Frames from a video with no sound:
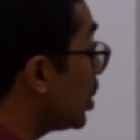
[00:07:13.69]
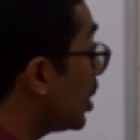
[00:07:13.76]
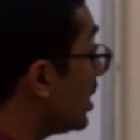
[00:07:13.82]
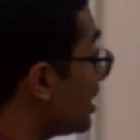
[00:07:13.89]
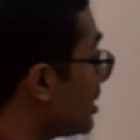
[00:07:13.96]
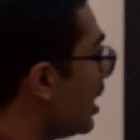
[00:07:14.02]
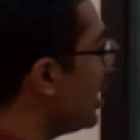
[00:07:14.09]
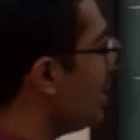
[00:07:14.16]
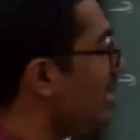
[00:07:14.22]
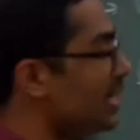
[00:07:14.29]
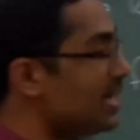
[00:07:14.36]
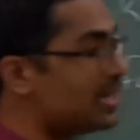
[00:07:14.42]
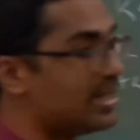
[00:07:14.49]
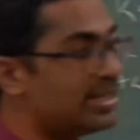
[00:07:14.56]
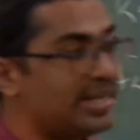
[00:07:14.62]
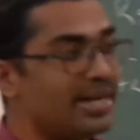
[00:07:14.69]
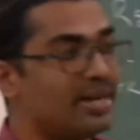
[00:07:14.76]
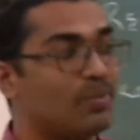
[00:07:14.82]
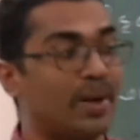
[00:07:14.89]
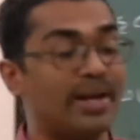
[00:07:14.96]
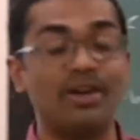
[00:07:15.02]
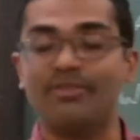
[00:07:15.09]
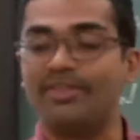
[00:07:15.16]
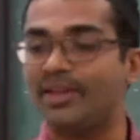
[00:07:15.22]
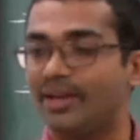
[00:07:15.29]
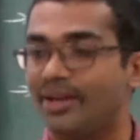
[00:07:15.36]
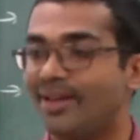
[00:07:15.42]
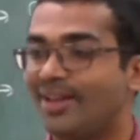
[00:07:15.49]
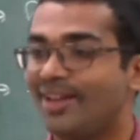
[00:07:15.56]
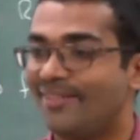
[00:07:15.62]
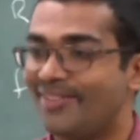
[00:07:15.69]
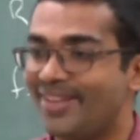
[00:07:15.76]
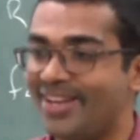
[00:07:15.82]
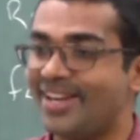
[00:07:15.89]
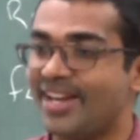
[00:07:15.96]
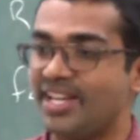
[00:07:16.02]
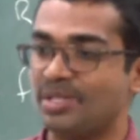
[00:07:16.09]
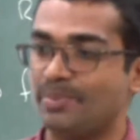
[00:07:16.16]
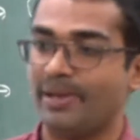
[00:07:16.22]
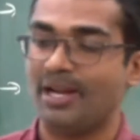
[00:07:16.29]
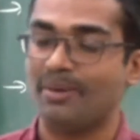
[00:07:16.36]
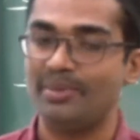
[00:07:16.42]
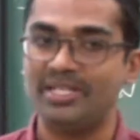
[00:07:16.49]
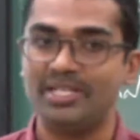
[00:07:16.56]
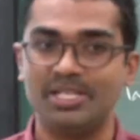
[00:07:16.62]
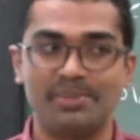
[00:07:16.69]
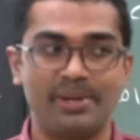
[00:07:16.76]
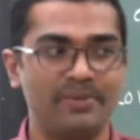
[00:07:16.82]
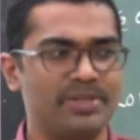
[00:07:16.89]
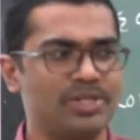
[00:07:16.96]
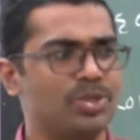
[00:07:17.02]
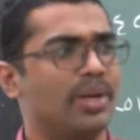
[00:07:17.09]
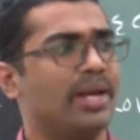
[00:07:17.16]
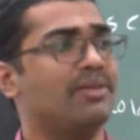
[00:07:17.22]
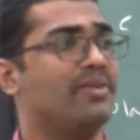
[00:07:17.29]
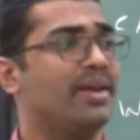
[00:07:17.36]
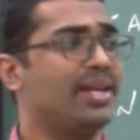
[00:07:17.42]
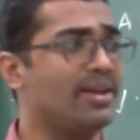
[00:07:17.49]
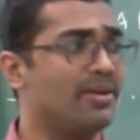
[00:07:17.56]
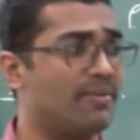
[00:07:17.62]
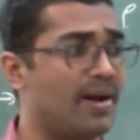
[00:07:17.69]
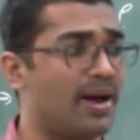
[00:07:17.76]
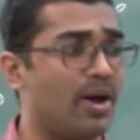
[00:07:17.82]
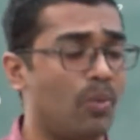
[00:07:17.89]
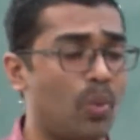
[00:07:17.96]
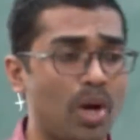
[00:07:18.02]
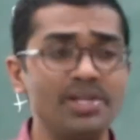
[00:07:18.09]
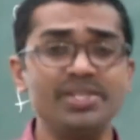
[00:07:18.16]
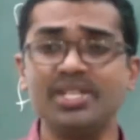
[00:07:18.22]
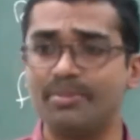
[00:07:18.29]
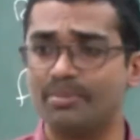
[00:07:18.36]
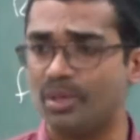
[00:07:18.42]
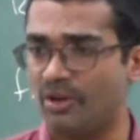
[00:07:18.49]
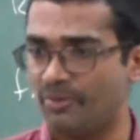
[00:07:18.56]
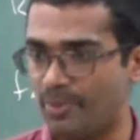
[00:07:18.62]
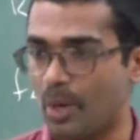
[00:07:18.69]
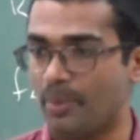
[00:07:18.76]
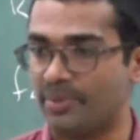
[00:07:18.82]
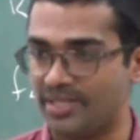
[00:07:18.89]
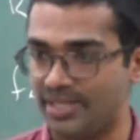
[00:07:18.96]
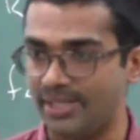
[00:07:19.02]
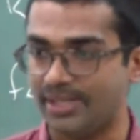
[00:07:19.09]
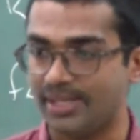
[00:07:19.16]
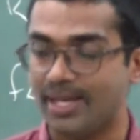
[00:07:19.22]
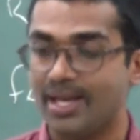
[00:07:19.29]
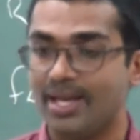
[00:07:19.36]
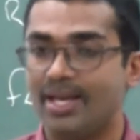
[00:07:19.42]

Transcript: So crystallinity is indeed one of the very nice parameters by which you can vary a vast number of properties,